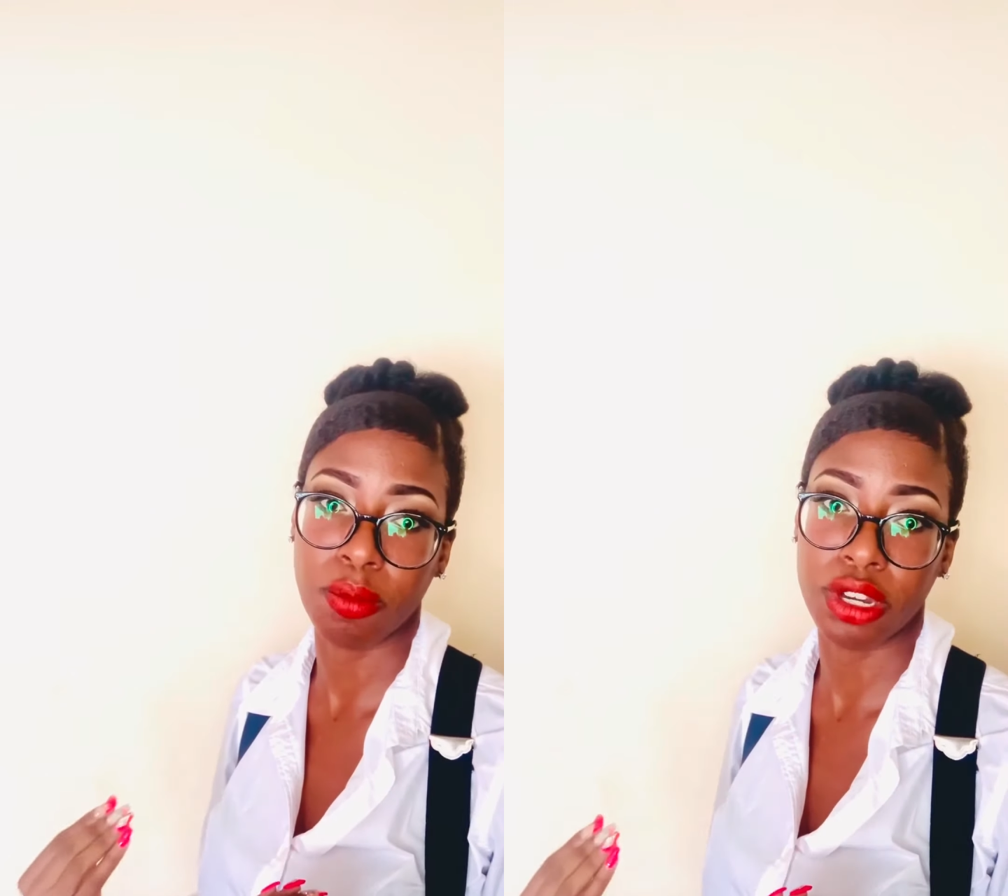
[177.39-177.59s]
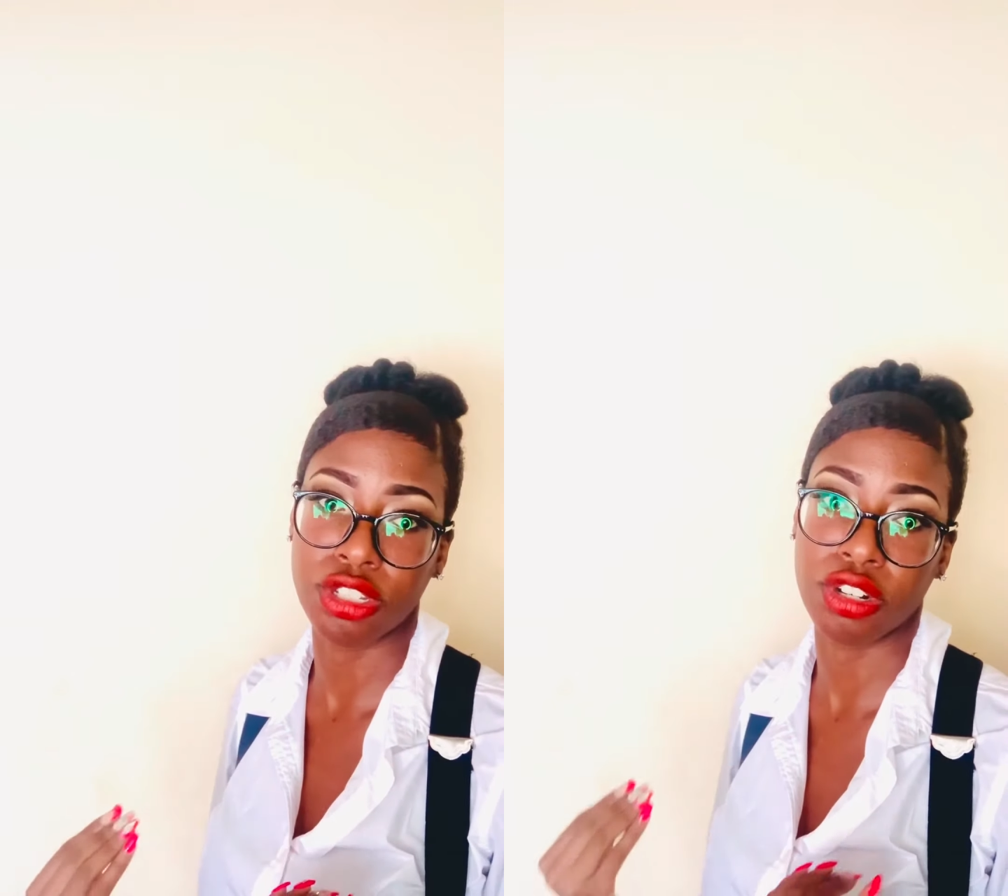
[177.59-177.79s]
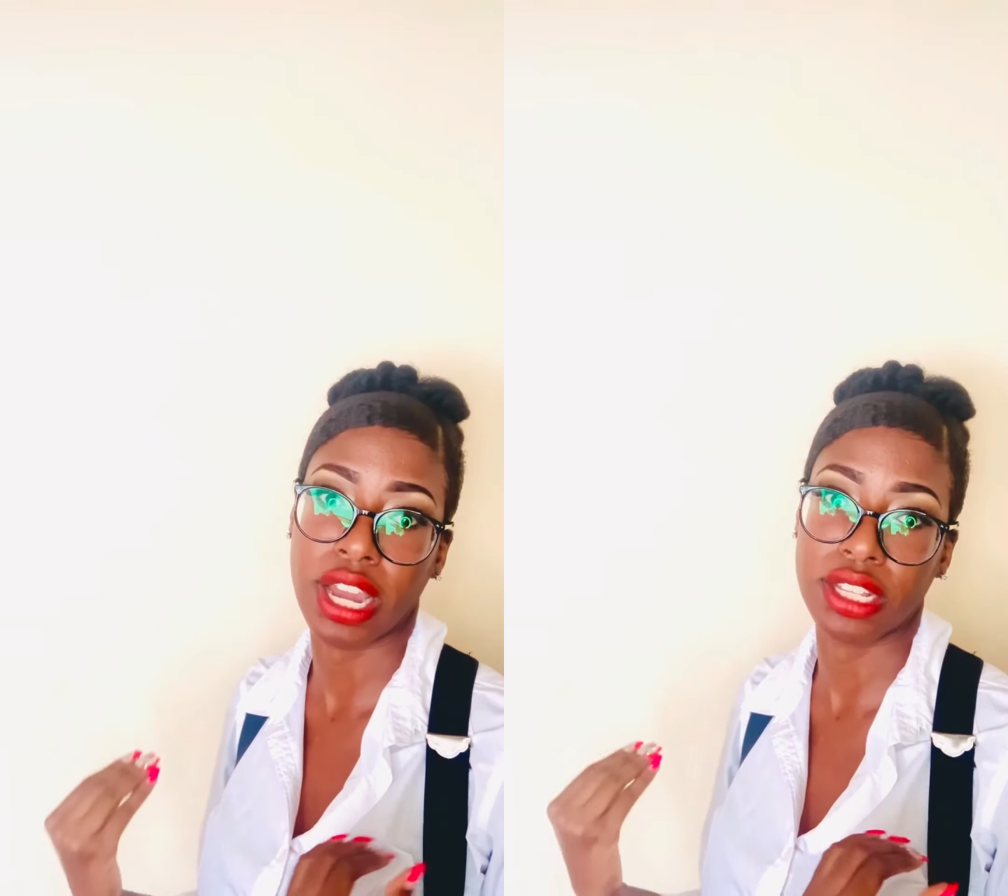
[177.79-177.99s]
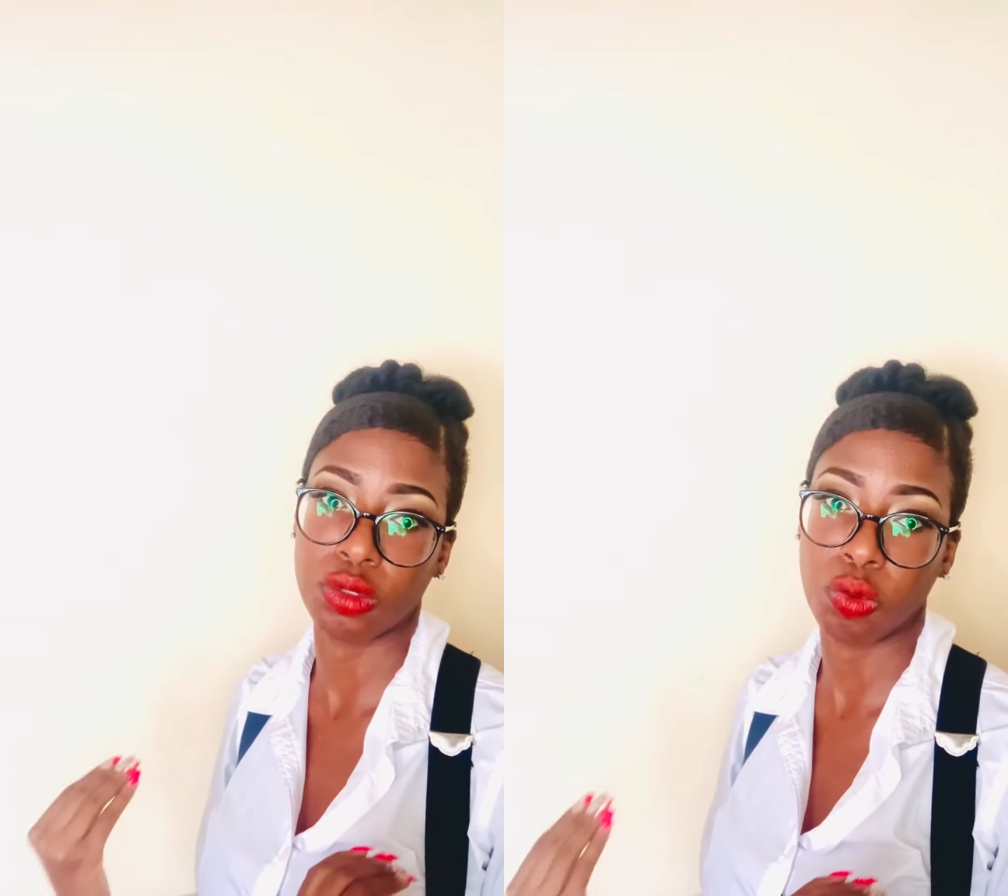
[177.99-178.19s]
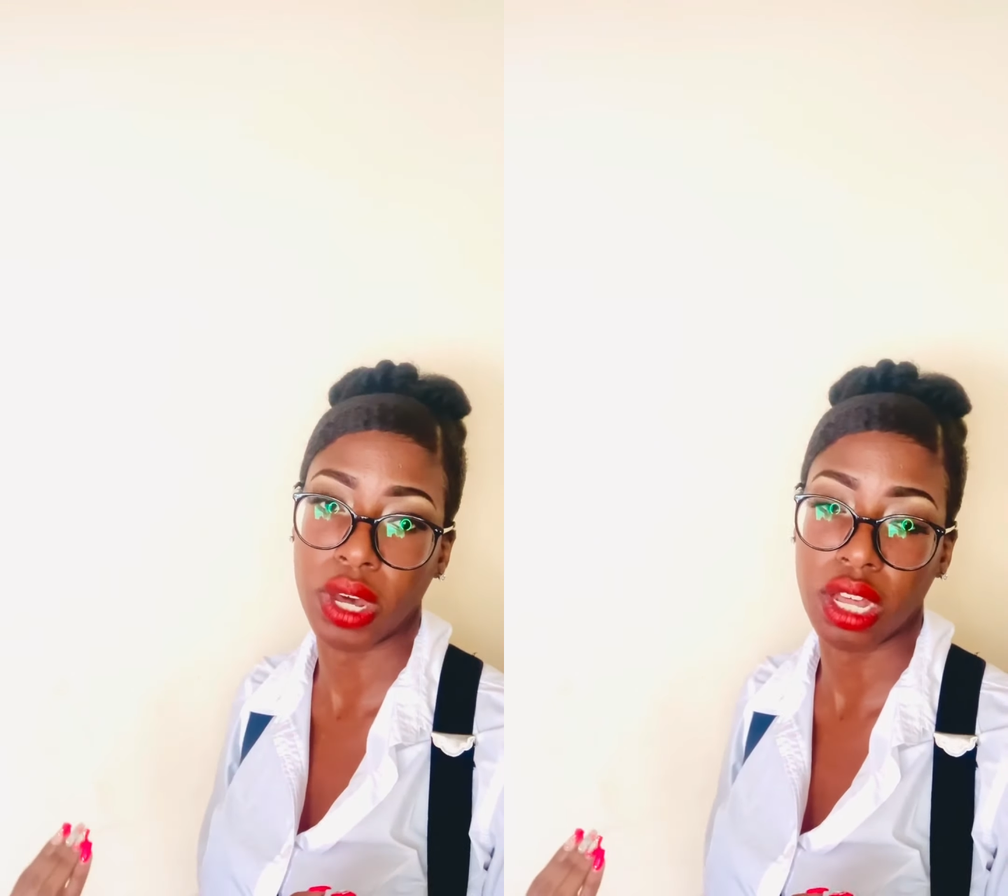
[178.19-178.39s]
moisture as
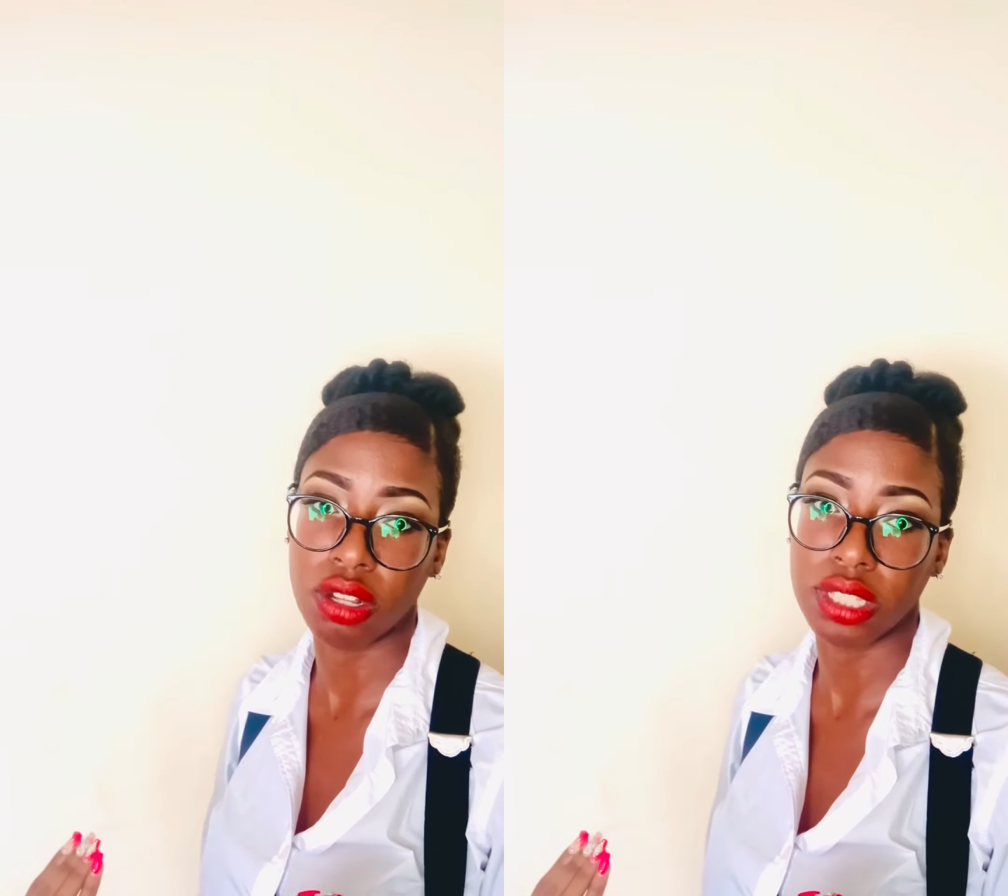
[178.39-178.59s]
well.